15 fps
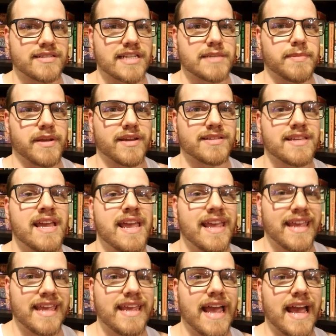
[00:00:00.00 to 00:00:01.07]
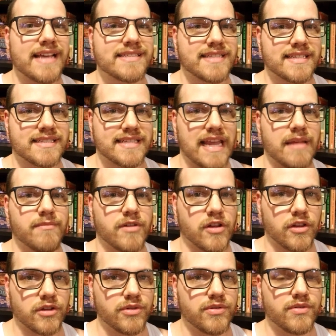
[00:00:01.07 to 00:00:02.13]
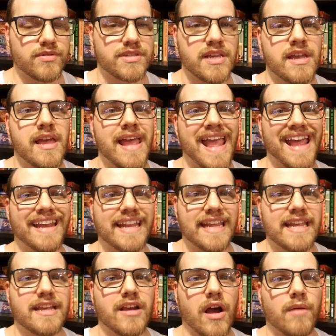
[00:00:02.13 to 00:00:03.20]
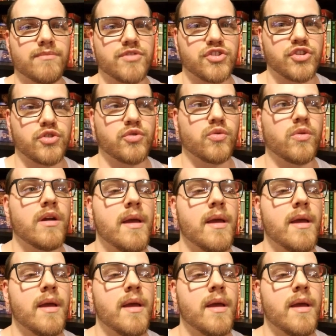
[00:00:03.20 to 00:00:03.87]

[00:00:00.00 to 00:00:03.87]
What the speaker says: It's because he has the same clues and he comes to